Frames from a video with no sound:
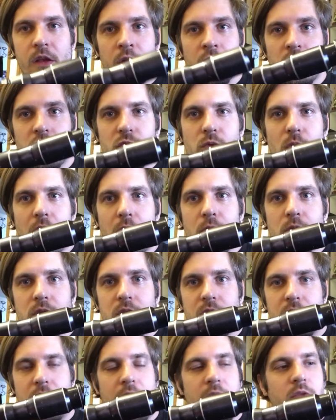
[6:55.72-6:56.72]
Shrouds
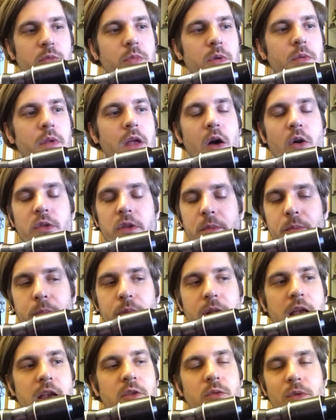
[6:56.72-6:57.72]
that have been held in
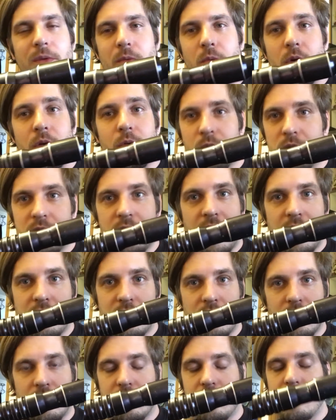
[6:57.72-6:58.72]
place with one
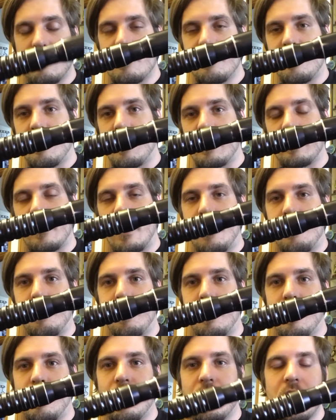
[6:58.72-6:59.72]
retention screw, for
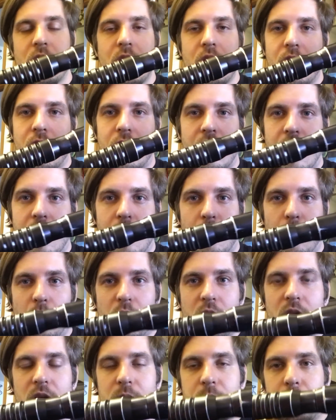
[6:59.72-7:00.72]
example,
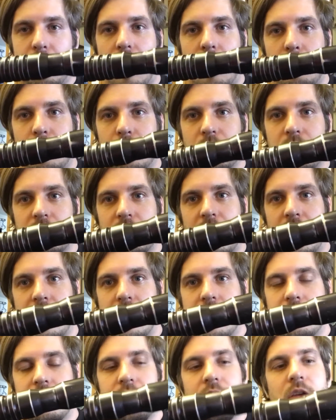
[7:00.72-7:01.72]
weird pommel
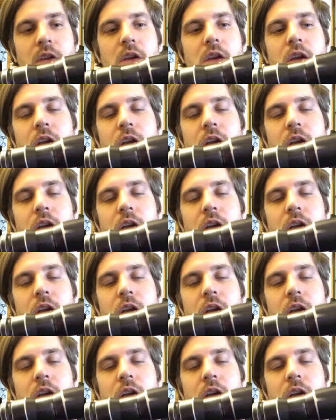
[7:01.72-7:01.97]
designs.